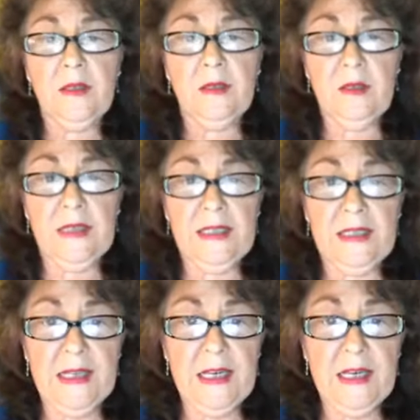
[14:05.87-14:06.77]
let's
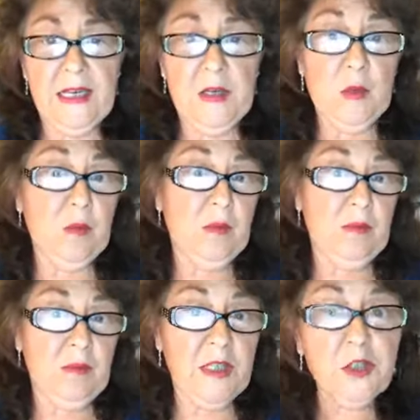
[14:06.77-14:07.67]
say,
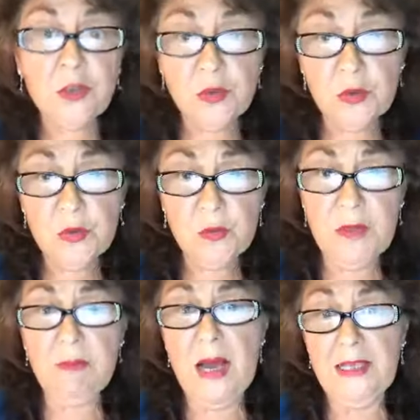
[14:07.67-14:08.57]
issues
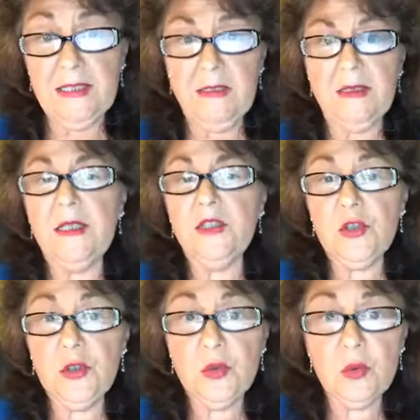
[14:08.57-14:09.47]
we might need
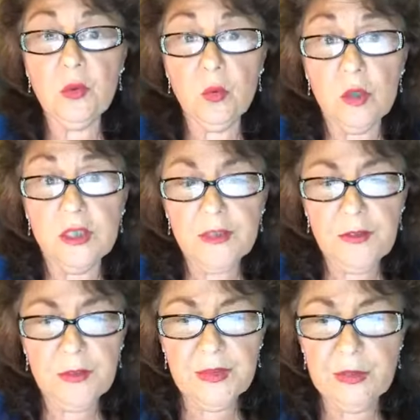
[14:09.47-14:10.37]
to work
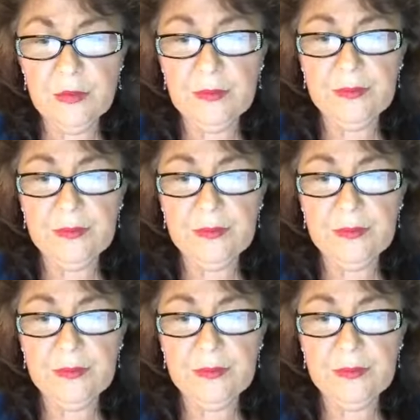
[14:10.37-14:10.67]
through.